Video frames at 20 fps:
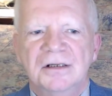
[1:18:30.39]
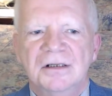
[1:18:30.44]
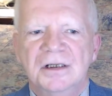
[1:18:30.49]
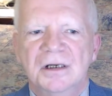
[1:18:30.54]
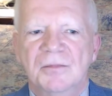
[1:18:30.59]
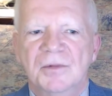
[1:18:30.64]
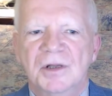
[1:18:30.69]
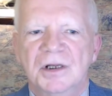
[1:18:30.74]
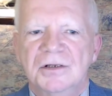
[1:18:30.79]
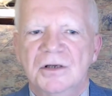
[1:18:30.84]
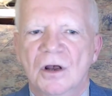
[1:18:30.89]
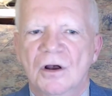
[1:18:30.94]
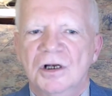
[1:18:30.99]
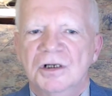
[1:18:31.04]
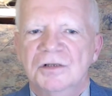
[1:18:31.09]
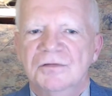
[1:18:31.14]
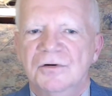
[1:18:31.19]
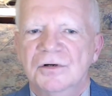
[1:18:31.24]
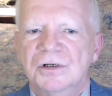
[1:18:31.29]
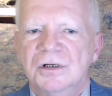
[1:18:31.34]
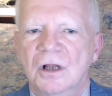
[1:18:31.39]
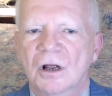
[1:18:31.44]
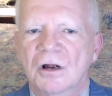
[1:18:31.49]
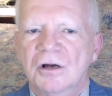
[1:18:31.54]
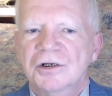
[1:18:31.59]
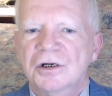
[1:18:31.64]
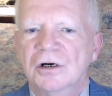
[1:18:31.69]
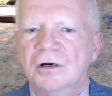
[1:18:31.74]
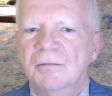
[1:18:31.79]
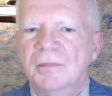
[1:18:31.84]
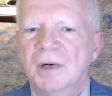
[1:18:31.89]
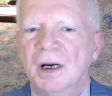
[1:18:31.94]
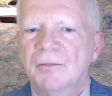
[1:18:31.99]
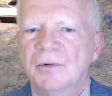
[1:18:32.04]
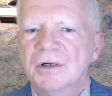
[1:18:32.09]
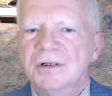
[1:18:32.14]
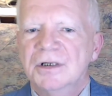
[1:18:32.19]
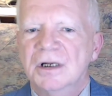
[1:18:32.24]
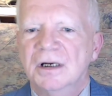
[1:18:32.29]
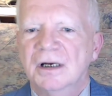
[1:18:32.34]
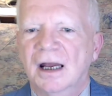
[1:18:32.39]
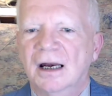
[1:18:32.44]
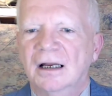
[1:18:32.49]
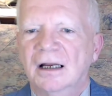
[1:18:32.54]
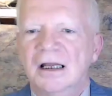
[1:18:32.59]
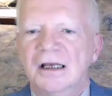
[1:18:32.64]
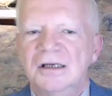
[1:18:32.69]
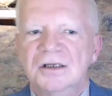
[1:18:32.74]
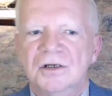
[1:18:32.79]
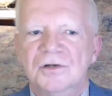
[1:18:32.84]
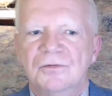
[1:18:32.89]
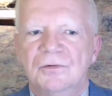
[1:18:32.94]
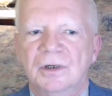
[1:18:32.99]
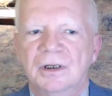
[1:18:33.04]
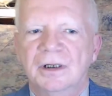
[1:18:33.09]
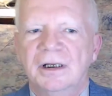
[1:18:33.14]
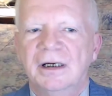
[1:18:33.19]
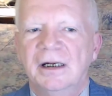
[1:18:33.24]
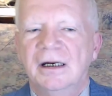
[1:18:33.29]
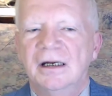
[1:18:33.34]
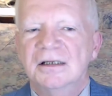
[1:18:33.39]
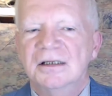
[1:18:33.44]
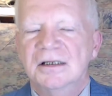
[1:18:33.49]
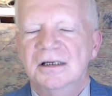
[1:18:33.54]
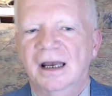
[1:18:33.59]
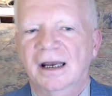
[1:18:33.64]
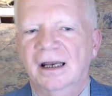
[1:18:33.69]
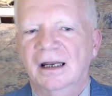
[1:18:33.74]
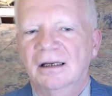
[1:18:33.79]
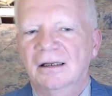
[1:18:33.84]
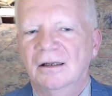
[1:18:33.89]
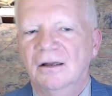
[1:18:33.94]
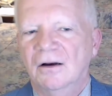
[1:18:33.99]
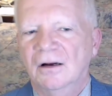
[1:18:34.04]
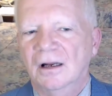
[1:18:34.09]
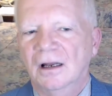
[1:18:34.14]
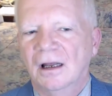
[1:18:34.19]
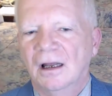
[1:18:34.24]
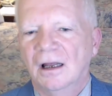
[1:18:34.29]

that some of the songs first lodged in our memories in adolescence really need a second look.